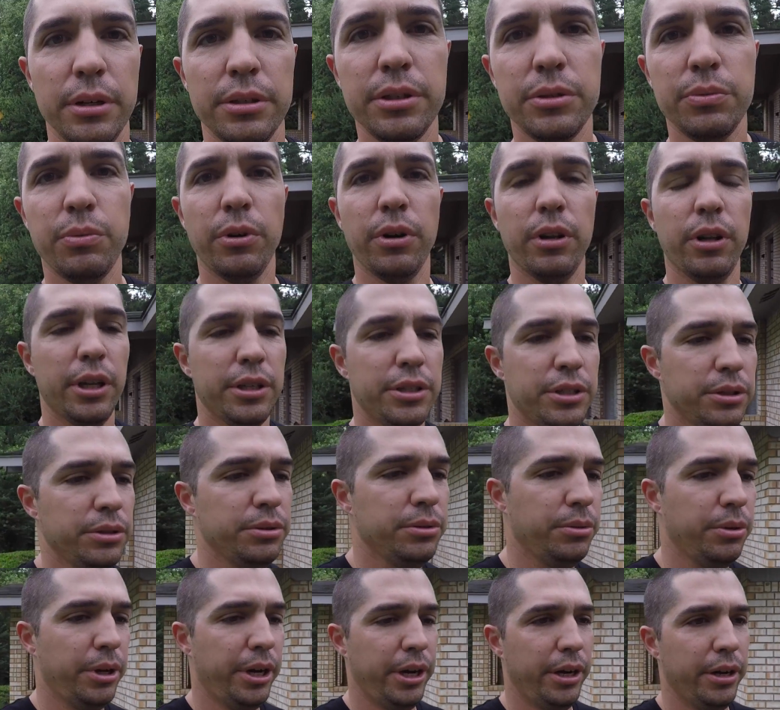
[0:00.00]
I just want to let
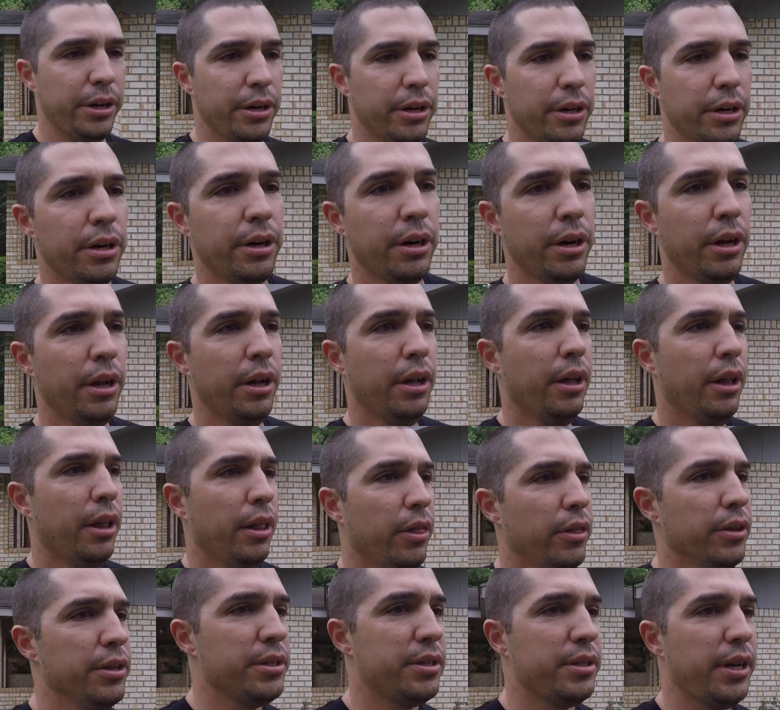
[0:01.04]
you hear
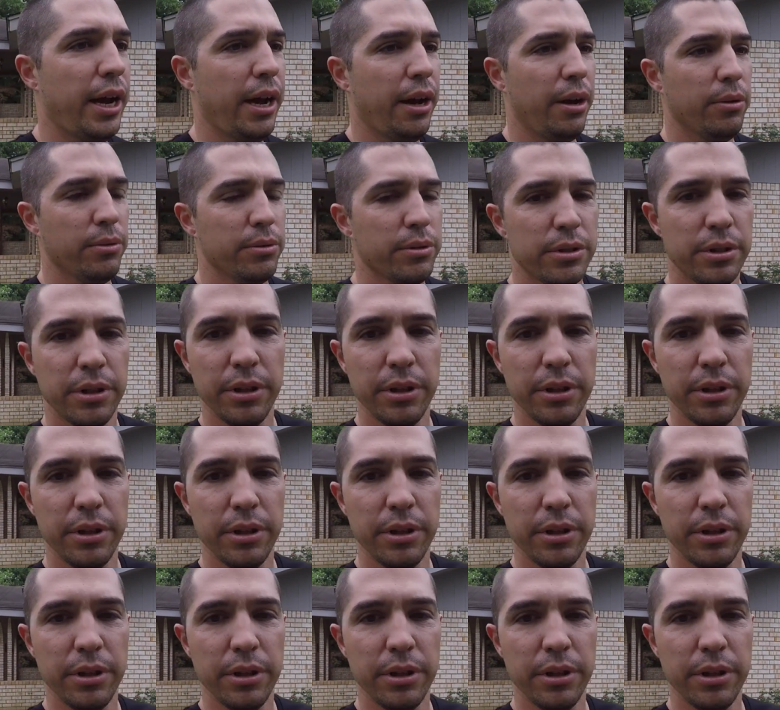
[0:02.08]
the sounds,